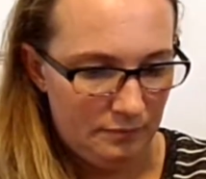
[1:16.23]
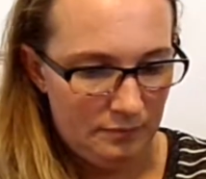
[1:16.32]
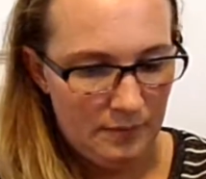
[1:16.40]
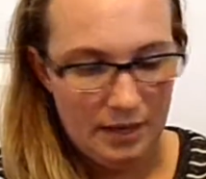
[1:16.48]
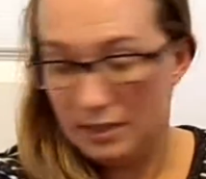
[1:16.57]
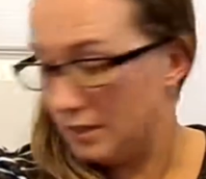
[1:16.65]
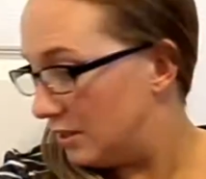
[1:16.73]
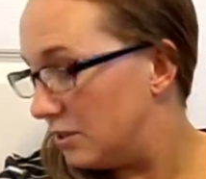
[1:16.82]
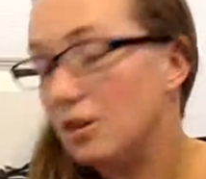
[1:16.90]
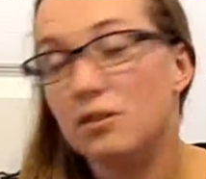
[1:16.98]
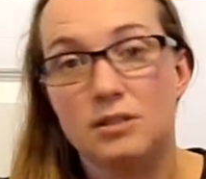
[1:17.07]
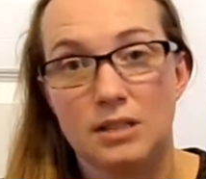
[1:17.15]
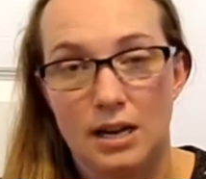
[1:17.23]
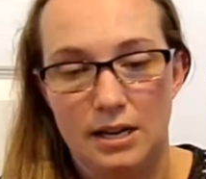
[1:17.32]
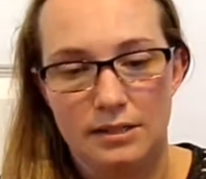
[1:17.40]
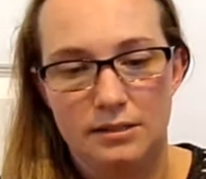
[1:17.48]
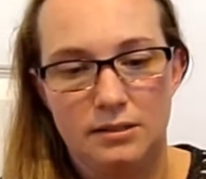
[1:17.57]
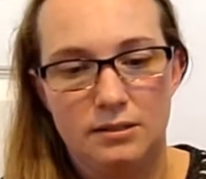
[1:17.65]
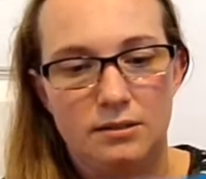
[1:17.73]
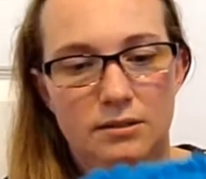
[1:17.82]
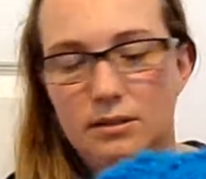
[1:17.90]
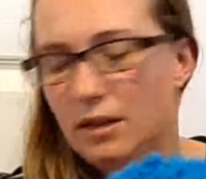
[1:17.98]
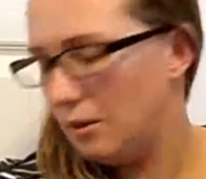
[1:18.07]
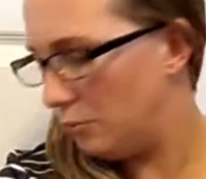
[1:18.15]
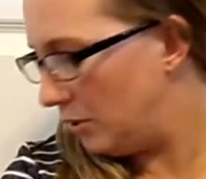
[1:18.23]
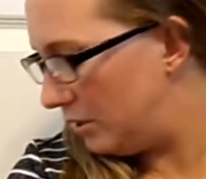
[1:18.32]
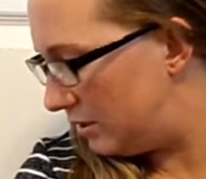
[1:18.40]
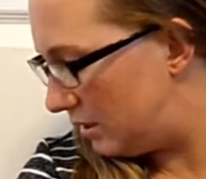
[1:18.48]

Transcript: in an adult size, it would